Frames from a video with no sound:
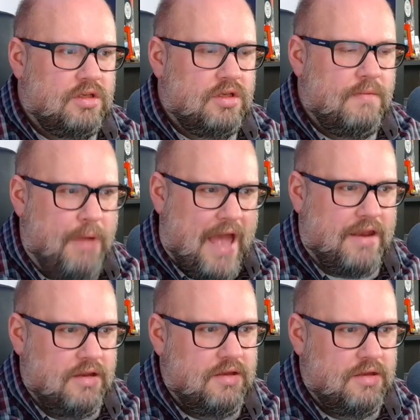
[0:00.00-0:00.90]
But
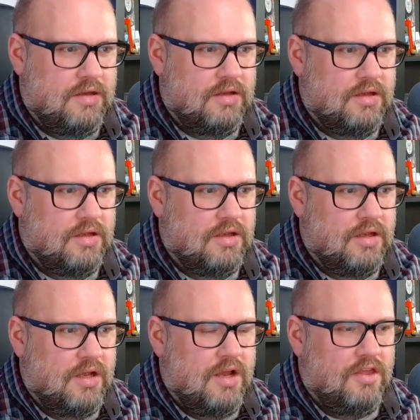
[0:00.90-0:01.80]

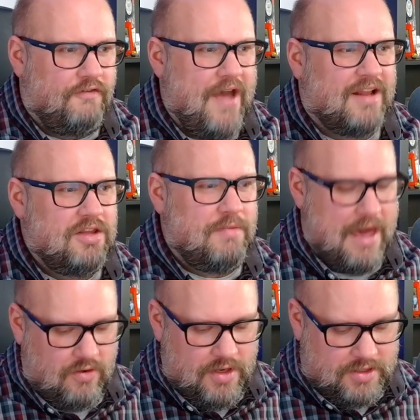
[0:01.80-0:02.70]
the fact of the
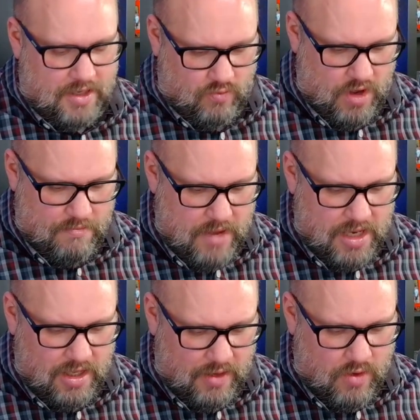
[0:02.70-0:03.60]
matter is that we
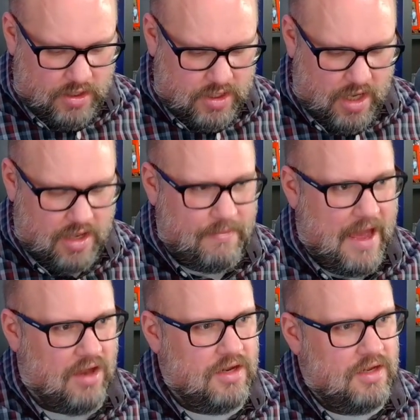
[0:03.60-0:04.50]
immediately want to talk
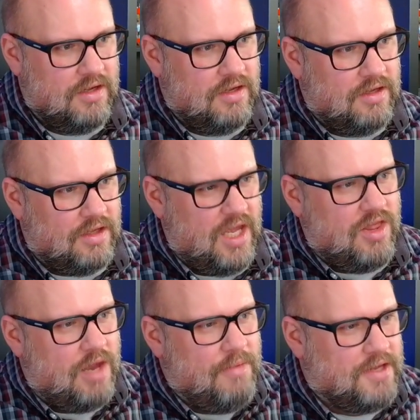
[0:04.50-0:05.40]
about
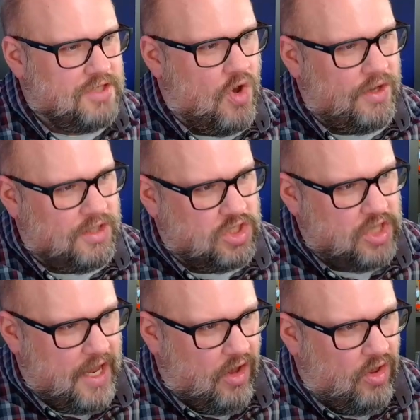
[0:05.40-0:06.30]
Elon Musk going to
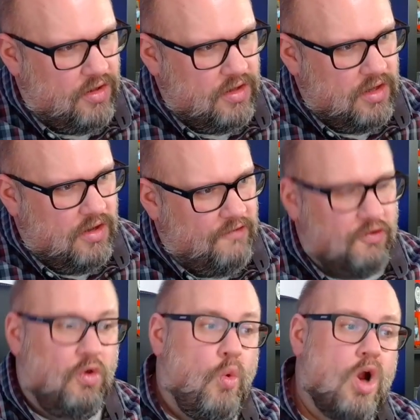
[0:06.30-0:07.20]
jail
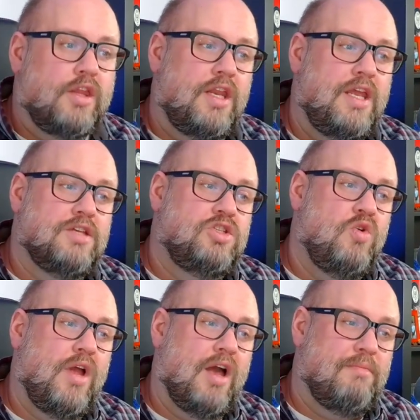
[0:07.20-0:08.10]
for the work that he is
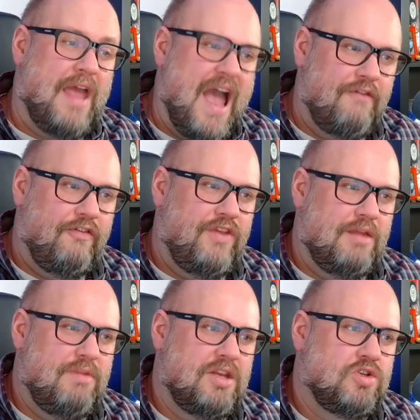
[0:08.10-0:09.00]
doing on behalf of the
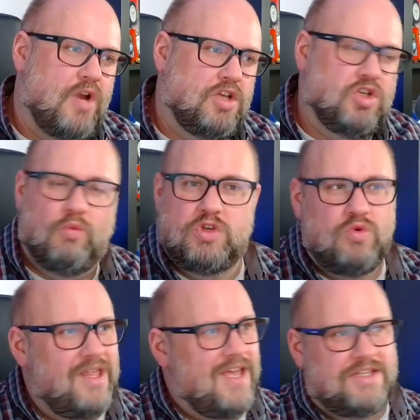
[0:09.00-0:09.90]
administration, which
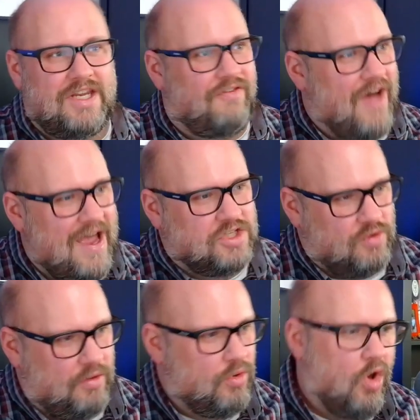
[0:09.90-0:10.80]
really is an
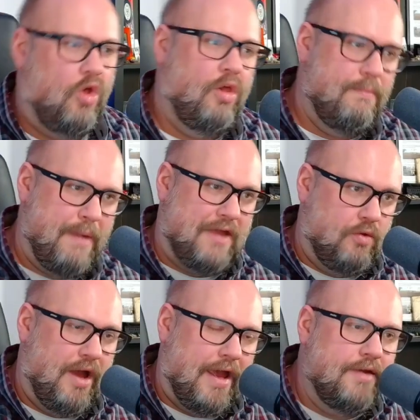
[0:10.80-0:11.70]
advisory role, by the
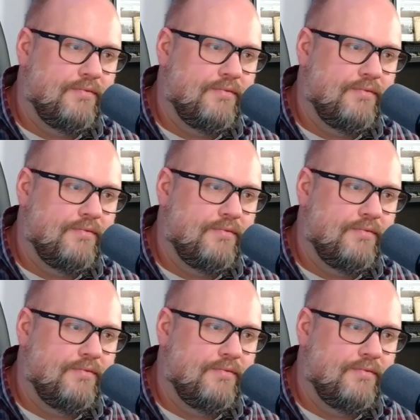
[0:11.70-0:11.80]
way,